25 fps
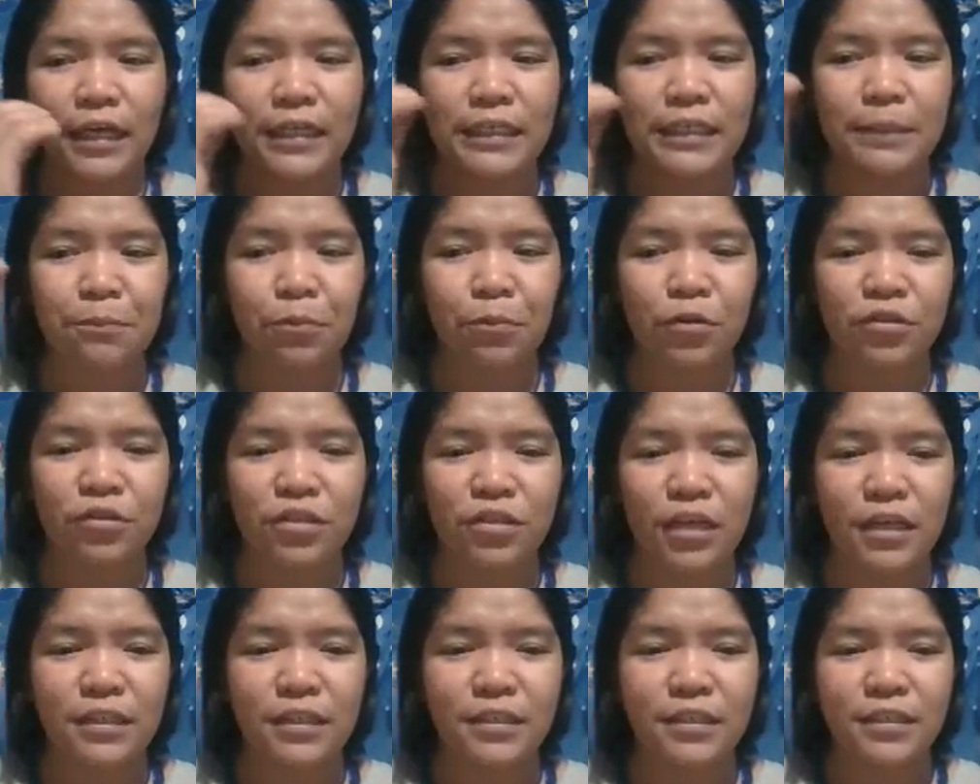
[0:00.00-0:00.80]
is
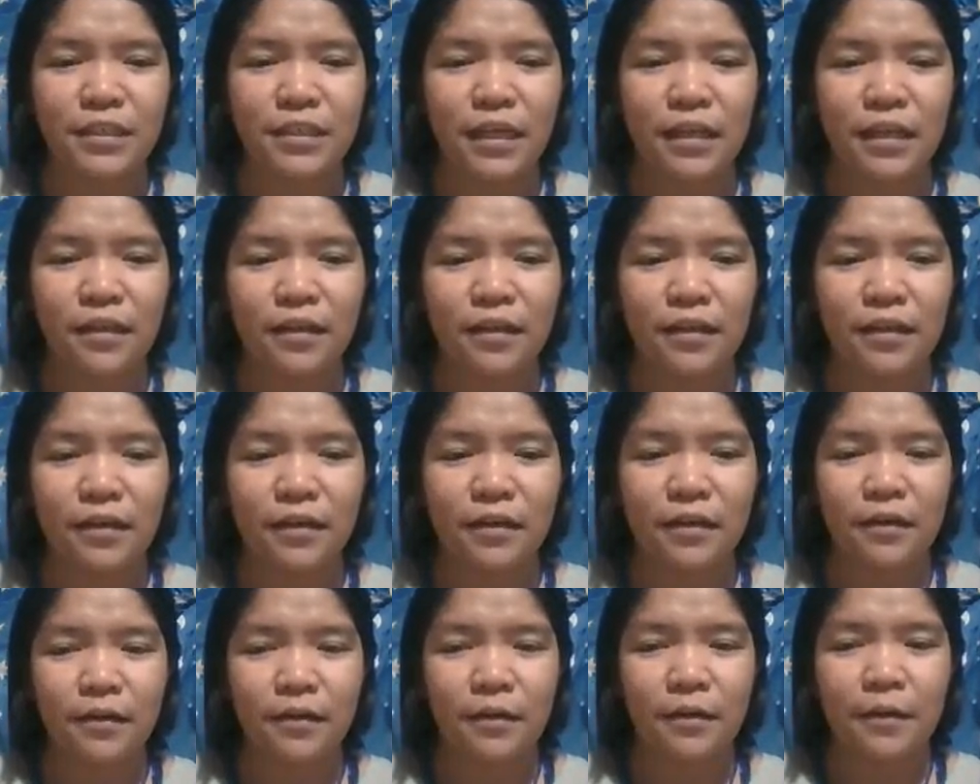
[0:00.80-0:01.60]
processed in
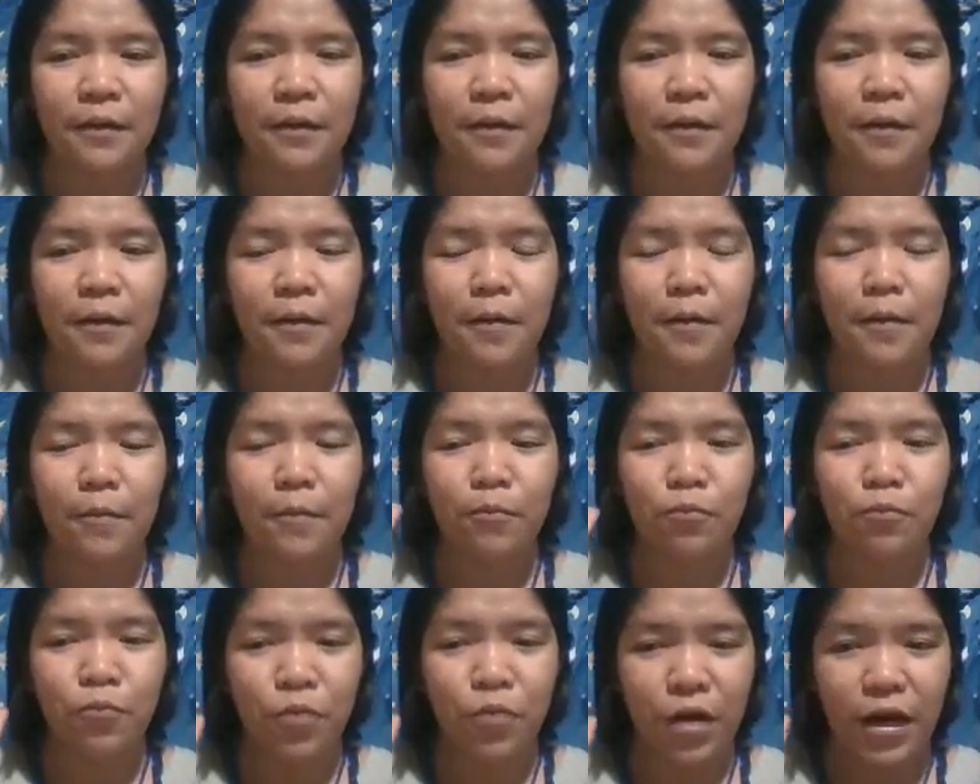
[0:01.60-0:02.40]
the
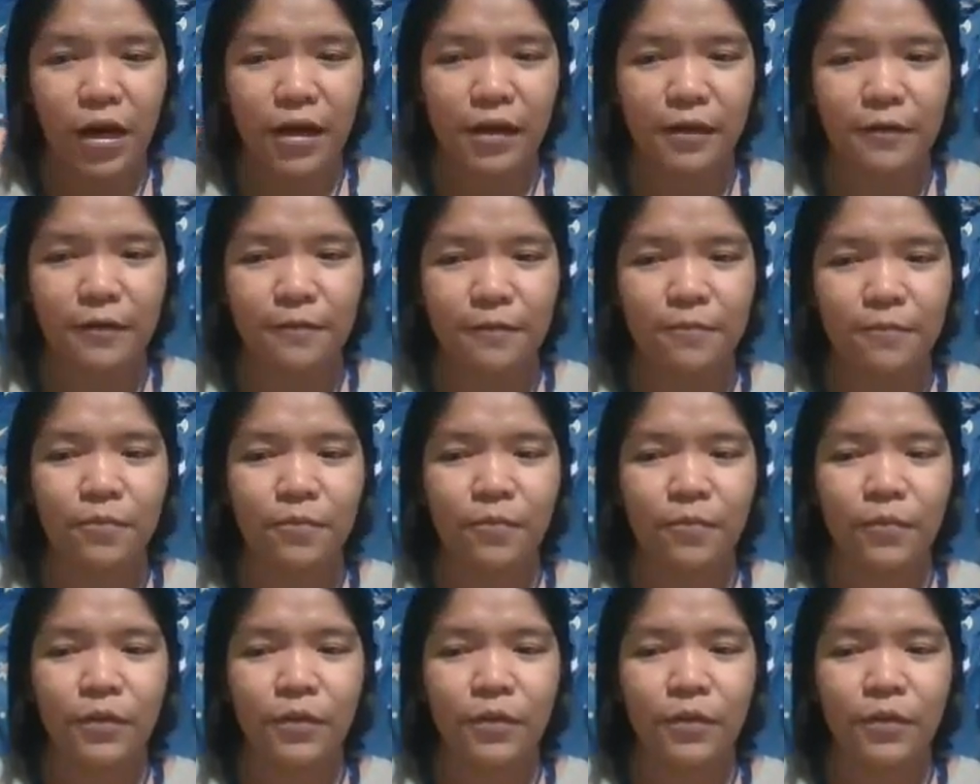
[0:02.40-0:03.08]
brain.